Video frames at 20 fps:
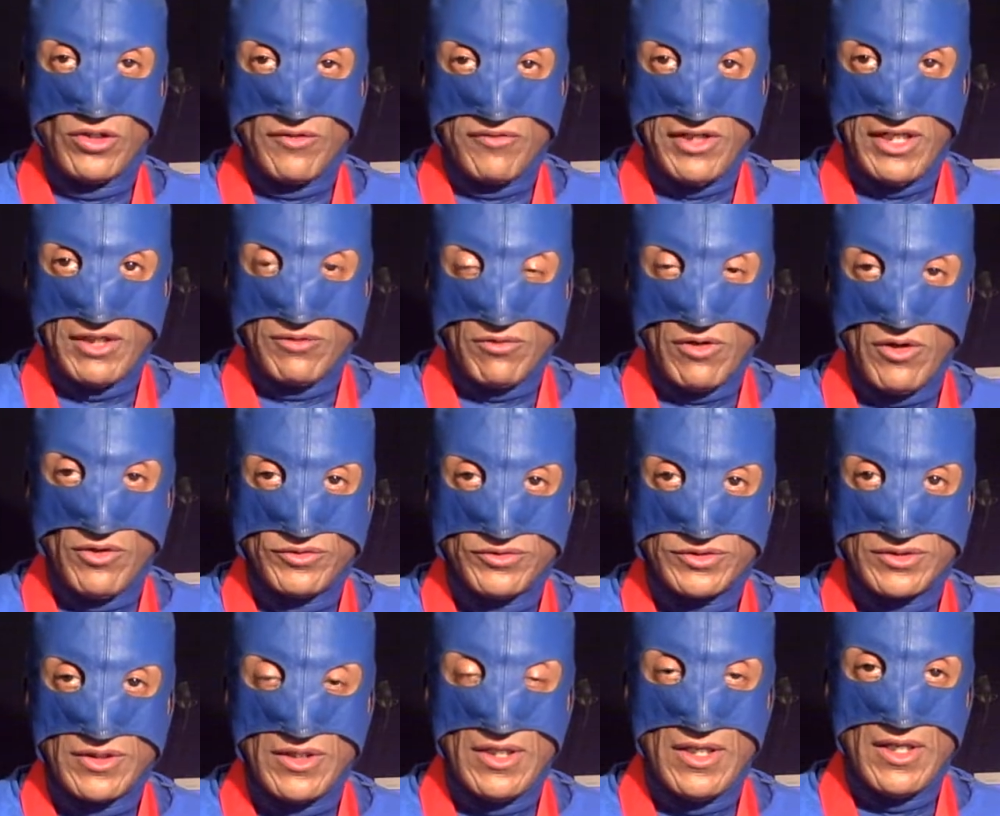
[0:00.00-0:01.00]
of
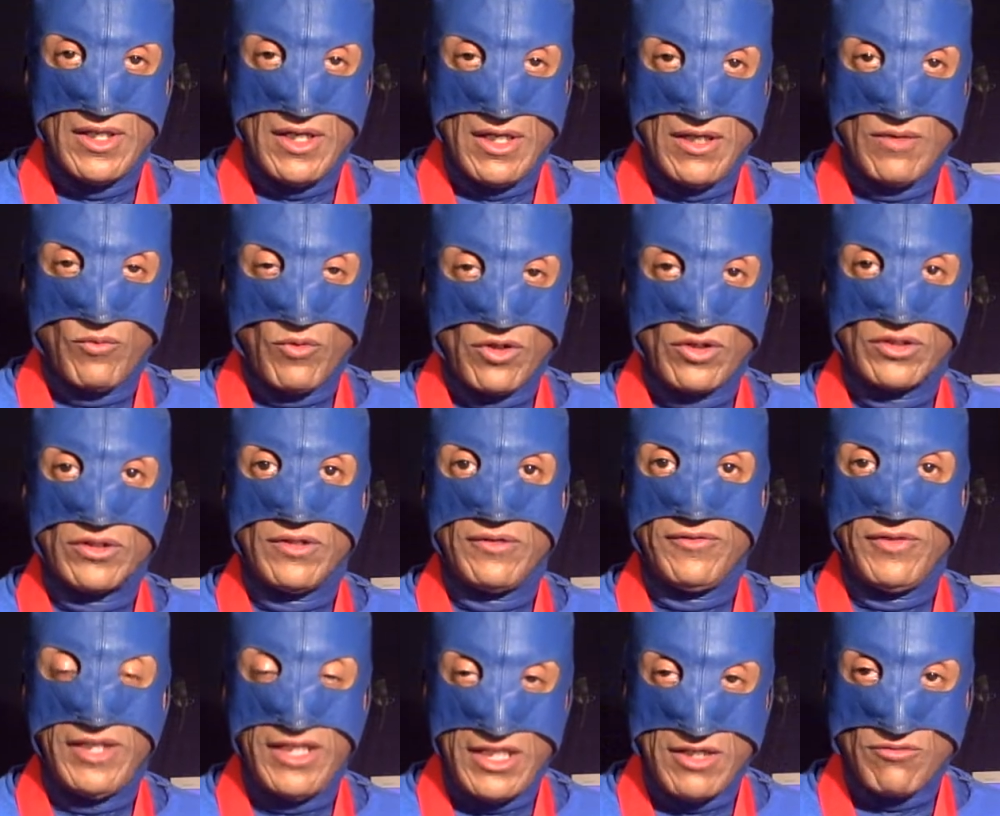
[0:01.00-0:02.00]
Heroes. World
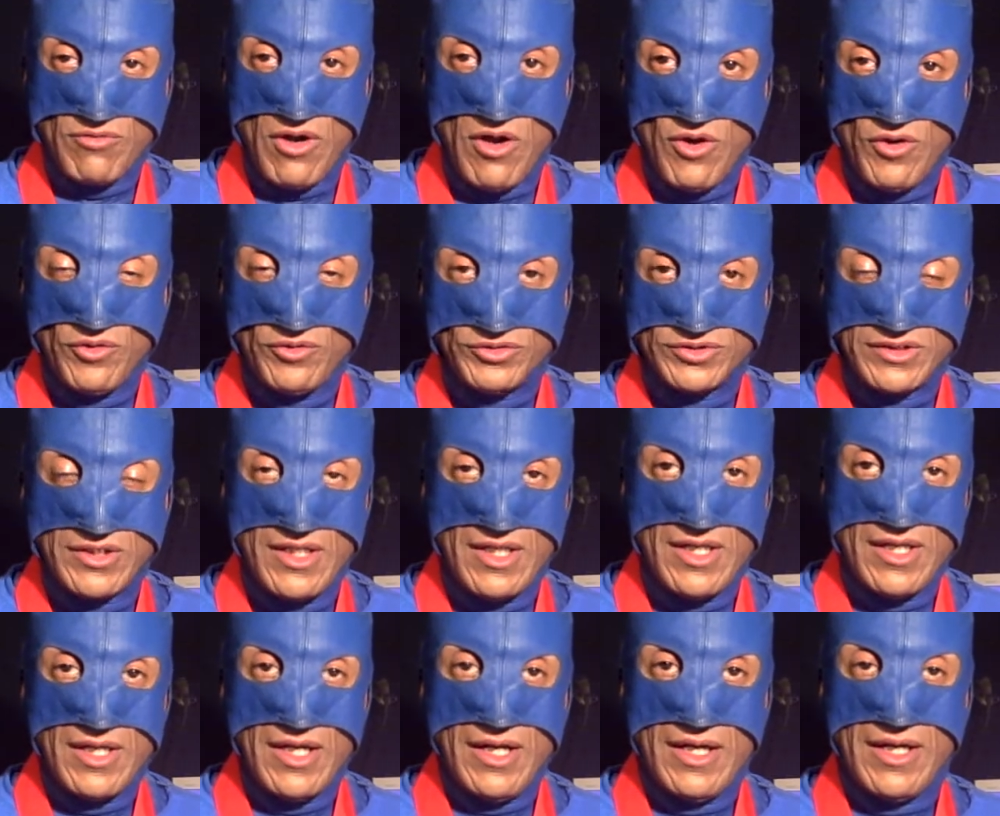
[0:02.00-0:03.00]
of Heroes,
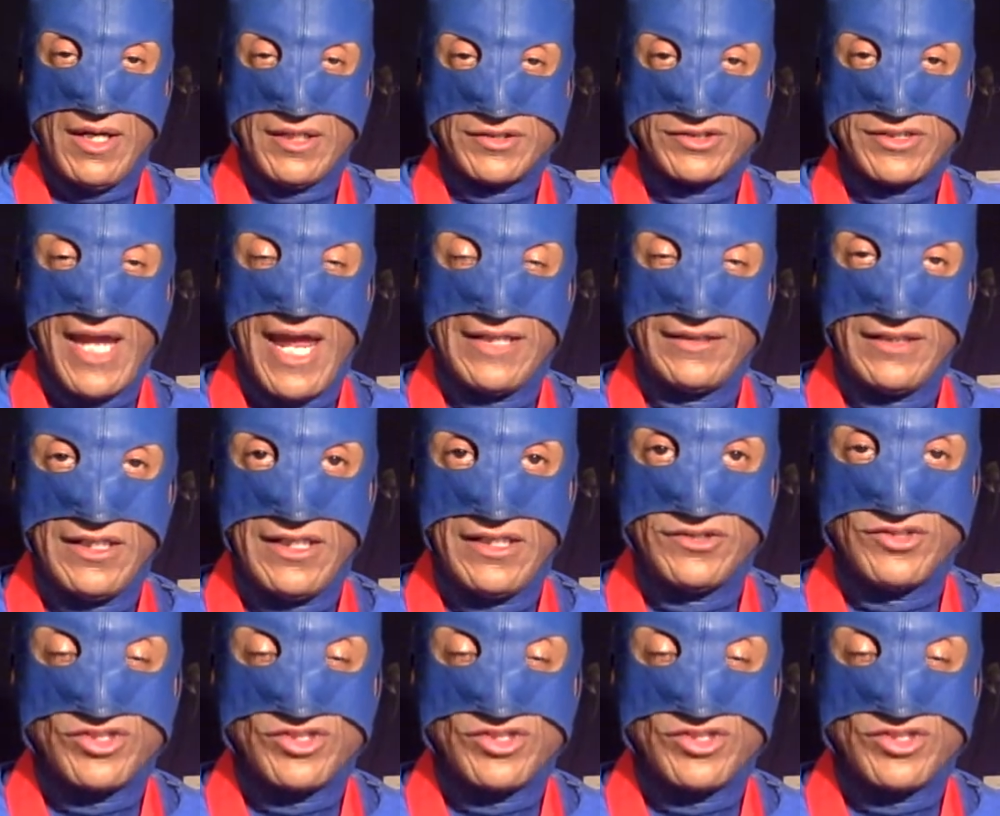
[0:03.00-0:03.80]
Stan Lee's